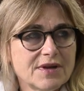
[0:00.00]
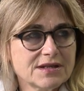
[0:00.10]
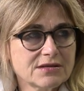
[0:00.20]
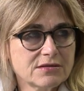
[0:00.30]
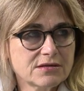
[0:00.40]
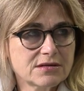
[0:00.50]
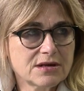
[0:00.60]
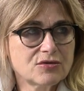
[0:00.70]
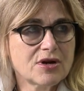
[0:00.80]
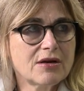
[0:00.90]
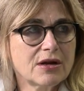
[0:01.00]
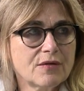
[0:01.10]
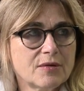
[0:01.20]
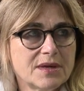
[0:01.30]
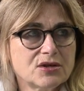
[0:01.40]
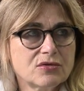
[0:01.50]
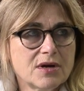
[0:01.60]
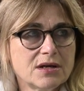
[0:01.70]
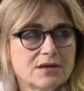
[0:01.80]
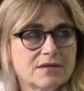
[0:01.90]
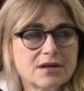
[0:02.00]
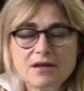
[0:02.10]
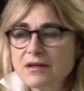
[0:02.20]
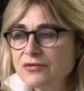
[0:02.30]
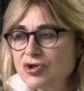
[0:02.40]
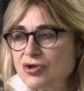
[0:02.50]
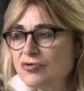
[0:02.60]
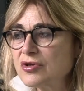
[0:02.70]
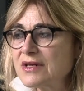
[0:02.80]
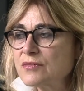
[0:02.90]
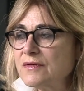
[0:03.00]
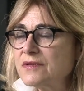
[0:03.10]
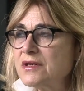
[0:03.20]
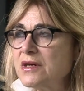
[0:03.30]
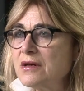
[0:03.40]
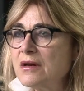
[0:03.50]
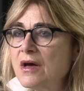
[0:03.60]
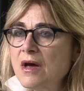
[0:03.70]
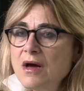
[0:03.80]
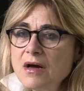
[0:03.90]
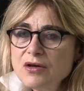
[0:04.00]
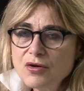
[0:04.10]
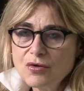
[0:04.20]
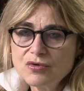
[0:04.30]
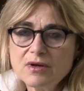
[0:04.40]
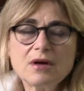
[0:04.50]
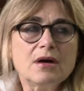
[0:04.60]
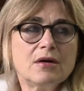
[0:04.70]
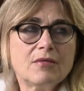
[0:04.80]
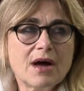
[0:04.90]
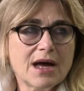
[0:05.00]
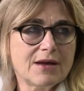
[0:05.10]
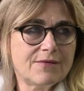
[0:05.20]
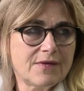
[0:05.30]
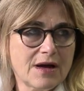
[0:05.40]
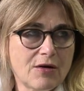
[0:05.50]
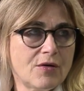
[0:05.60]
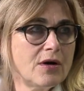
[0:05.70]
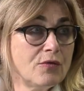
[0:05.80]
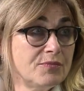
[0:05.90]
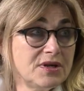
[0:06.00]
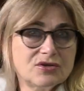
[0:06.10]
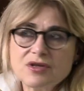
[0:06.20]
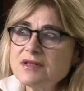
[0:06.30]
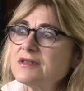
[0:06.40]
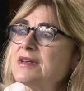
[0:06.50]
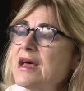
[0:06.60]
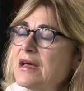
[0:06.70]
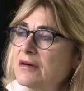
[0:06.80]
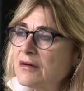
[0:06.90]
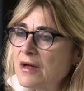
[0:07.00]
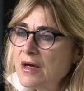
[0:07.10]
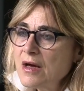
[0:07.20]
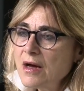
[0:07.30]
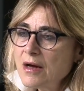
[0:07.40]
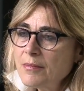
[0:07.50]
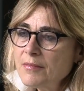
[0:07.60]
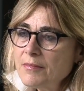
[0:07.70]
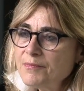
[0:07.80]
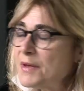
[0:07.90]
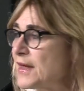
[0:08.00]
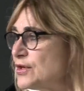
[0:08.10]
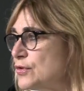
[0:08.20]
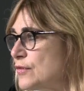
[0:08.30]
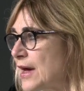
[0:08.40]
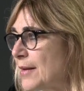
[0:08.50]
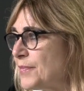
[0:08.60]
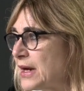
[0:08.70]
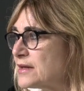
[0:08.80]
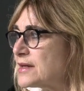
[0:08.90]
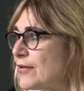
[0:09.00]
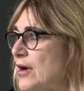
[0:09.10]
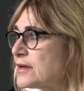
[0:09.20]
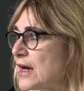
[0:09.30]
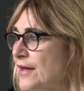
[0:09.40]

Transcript: vessels and drowning on the Mediterranean, that little children, as we've seen, you know, arrive on beaches dead. But they do that because there aren't